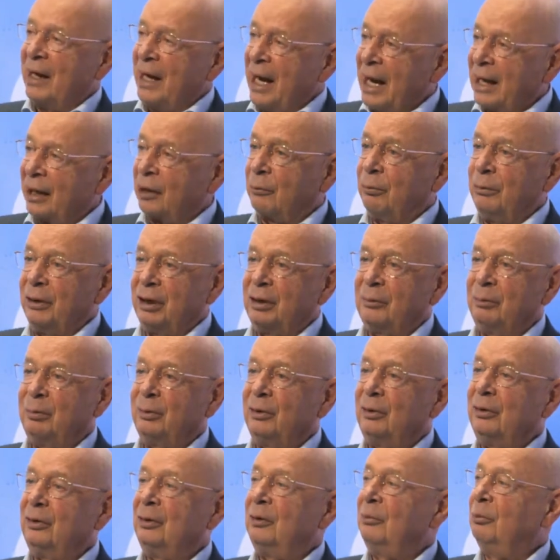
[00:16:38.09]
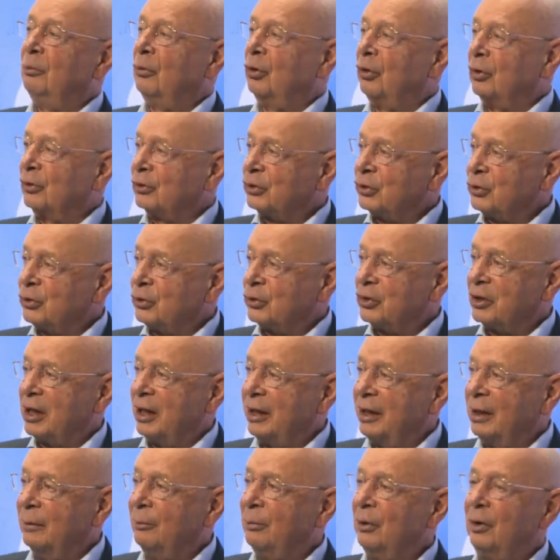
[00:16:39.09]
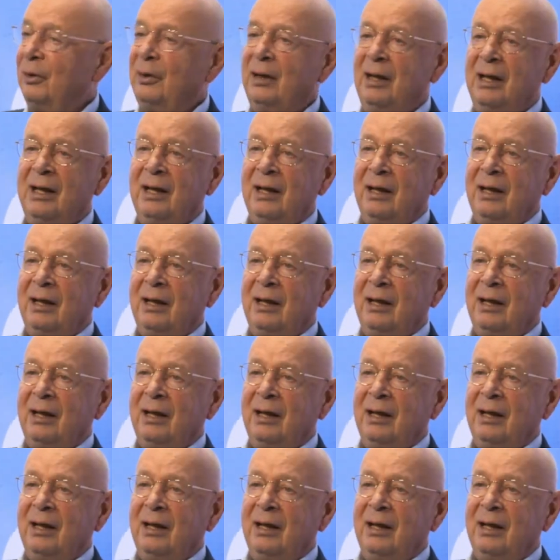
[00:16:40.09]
equitable, more sustainable,